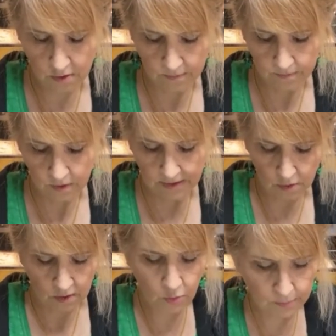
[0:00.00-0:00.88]
we
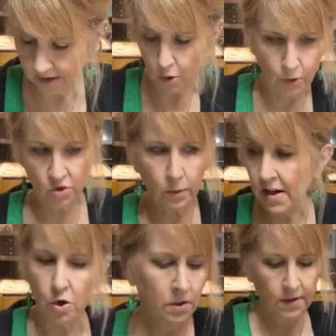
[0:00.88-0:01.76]
made the little
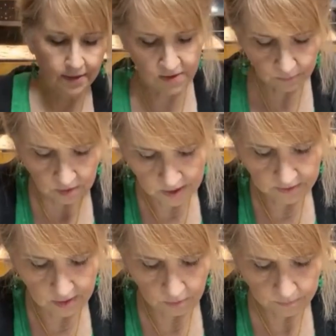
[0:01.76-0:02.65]
stem,
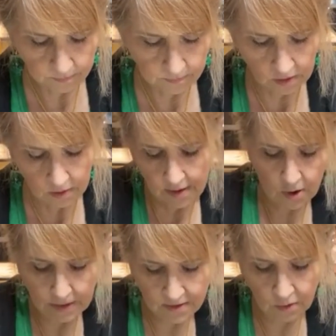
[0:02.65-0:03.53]
and I just
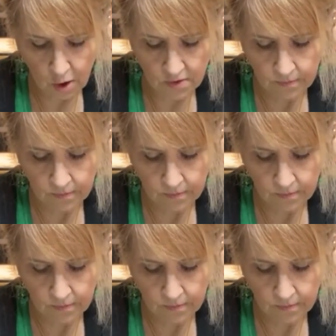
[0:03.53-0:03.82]
put them all